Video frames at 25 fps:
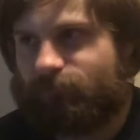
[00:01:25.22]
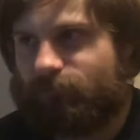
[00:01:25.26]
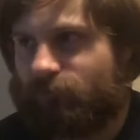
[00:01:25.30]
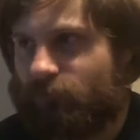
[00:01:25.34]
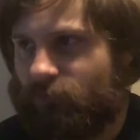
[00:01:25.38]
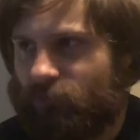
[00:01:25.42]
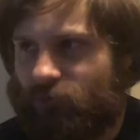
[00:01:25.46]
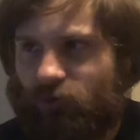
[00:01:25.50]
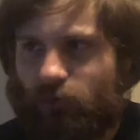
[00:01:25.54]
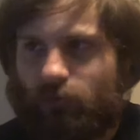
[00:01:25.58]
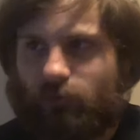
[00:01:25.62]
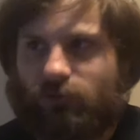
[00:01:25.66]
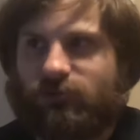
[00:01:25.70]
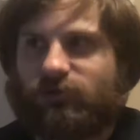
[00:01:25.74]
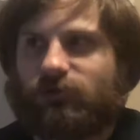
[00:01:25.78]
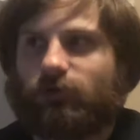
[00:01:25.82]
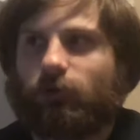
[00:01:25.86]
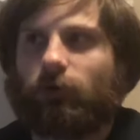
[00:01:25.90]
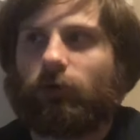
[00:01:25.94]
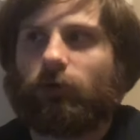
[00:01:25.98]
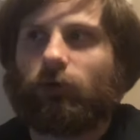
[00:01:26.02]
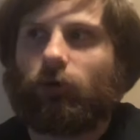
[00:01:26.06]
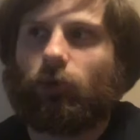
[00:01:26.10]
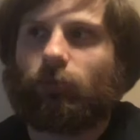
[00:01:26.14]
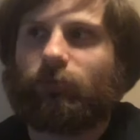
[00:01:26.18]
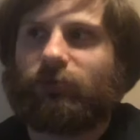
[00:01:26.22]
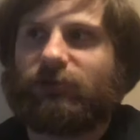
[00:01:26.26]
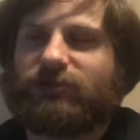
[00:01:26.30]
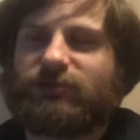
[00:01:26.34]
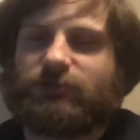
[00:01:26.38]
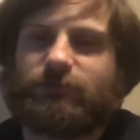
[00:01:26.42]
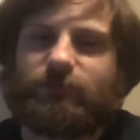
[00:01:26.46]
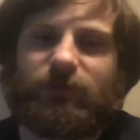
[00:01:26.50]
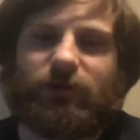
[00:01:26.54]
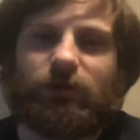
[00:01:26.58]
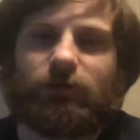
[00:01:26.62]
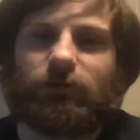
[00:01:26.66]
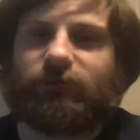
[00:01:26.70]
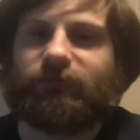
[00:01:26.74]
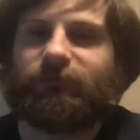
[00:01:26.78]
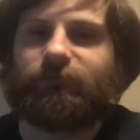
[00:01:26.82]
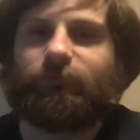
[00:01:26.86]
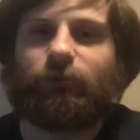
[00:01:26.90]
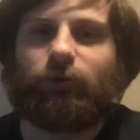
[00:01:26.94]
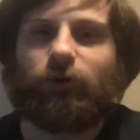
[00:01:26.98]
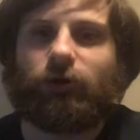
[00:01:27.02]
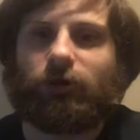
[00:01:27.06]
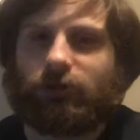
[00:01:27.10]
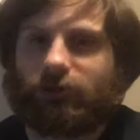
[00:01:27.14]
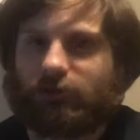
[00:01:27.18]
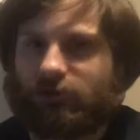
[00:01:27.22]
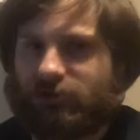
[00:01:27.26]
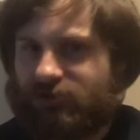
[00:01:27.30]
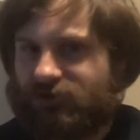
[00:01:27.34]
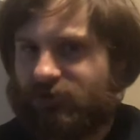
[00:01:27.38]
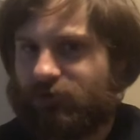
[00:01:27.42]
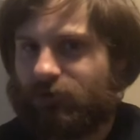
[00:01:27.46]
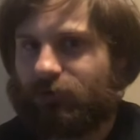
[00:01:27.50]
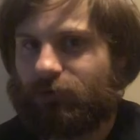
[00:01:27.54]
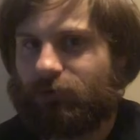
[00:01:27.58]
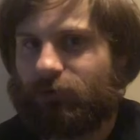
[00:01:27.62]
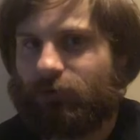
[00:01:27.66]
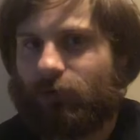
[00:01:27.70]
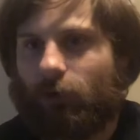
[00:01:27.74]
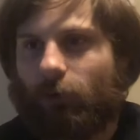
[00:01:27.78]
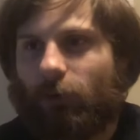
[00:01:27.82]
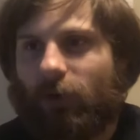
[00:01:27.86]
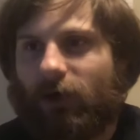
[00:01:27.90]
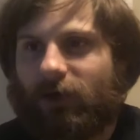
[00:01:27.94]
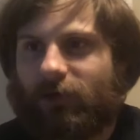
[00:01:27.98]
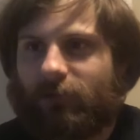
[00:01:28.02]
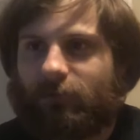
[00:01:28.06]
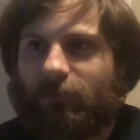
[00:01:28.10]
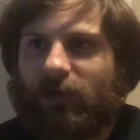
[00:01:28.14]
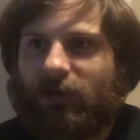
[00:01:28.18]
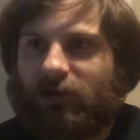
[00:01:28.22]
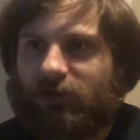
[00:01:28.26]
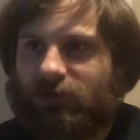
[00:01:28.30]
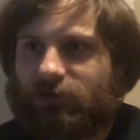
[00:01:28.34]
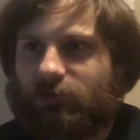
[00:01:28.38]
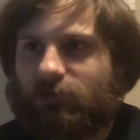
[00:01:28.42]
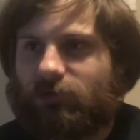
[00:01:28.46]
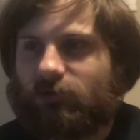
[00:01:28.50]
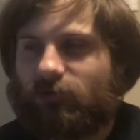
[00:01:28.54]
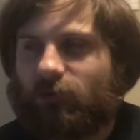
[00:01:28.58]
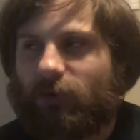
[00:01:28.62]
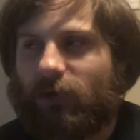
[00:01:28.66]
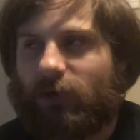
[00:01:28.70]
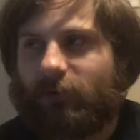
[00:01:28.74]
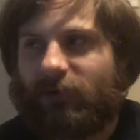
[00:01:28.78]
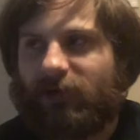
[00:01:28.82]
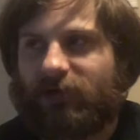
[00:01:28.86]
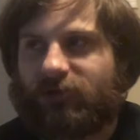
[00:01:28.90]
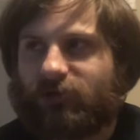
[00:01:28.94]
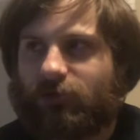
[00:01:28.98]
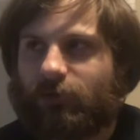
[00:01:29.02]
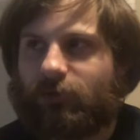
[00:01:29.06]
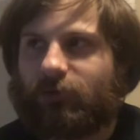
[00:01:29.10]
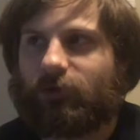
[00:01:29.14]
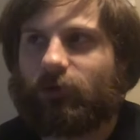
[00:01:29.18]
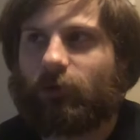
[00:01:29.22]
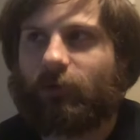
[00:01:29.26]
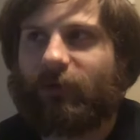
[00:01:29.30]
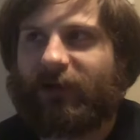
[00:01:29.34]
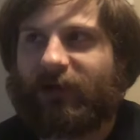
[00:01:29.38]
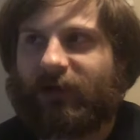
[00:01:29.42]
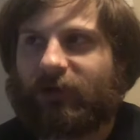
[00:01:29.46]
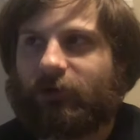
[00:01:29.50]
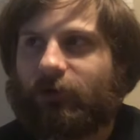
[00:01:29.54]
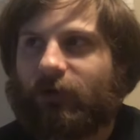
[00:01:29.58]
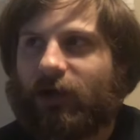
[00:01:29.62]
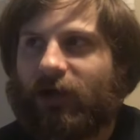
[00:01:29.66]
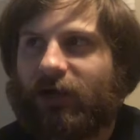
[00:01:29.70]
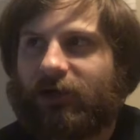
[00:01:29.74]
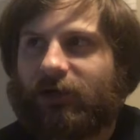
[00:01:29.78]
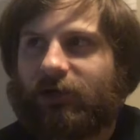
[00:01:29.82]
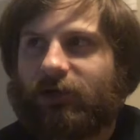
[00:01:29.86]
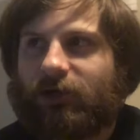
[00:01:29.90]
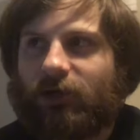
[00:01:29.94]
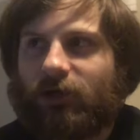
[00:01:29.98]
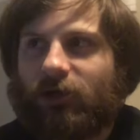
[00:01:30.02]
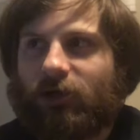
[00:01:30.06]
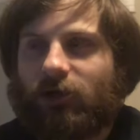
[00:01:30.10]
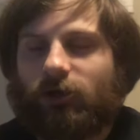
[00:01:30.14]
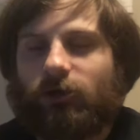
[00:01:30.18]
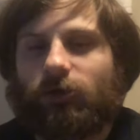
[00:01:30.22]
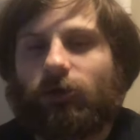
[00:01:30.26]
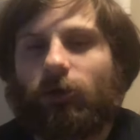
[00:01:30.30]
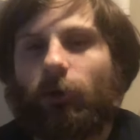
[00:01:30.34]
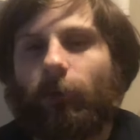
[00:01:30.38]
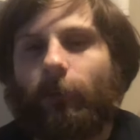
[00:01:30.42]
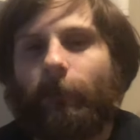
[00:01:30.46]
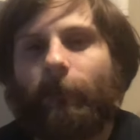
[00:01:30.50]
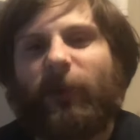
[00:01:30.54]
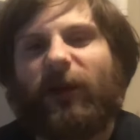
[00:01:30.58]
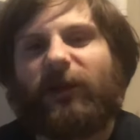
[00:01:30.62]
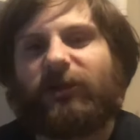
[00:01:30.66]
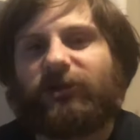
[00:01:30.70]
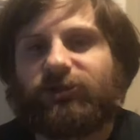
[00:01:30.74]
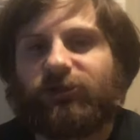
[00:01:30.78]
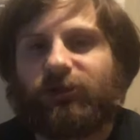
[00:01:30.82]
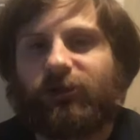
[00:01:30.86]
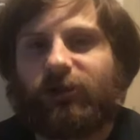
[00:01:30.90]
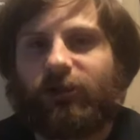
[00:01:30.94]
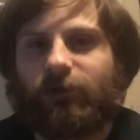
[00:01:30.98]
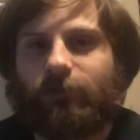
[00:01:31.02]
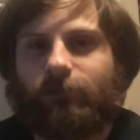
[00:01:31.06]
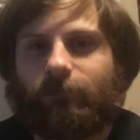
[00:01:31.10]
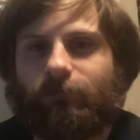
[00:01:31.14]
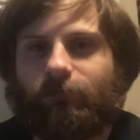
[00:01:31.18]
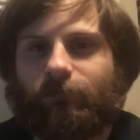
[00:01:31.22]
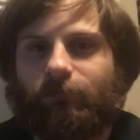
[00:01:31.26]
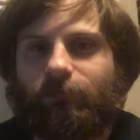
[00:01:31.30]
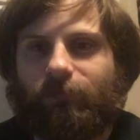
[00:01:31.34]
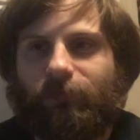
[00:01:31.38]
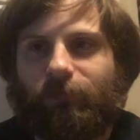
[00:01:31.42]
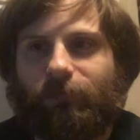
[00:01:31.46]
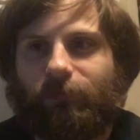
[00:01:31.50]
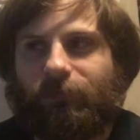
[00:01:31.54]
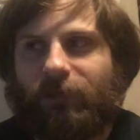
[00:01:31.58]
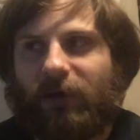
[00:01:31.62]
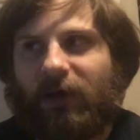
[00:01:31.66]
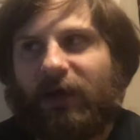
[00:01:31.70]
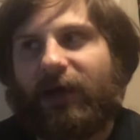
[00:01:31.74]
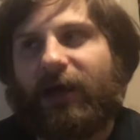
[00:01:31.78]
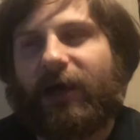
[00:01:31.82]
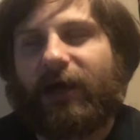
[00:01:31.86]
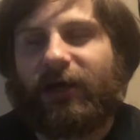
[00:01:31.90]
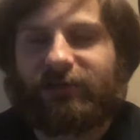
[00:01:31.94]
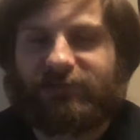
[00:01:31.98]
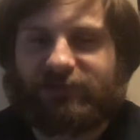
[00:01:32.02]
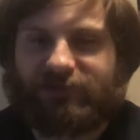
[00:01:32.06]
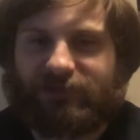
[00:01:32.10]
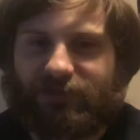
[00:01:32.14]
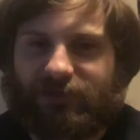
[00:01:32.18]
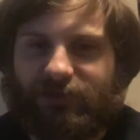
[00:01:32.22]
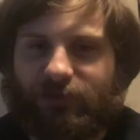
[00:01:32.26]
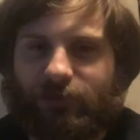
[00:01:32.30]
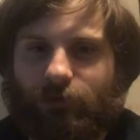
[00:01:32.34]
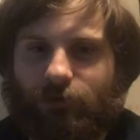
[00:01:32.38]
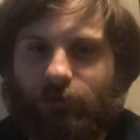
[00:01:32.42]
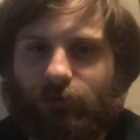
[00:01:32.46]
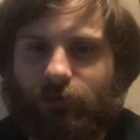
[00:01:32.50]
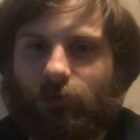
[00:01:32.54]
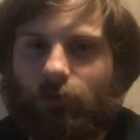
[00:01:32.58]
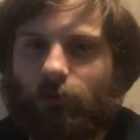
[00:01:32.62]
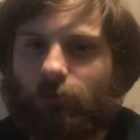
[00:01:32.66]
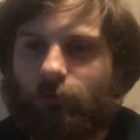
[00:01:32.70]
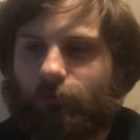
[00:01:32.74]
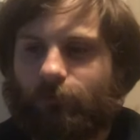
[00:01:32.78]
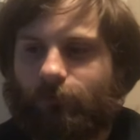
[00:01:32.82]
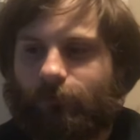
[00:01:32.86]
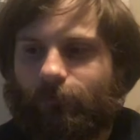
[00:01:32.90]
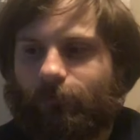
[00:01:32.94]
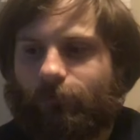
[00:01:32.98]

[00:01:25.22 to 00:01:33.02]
New store opens middle of book, so you want to make sure when you go back in your edit you don't mention it by accident, or you don't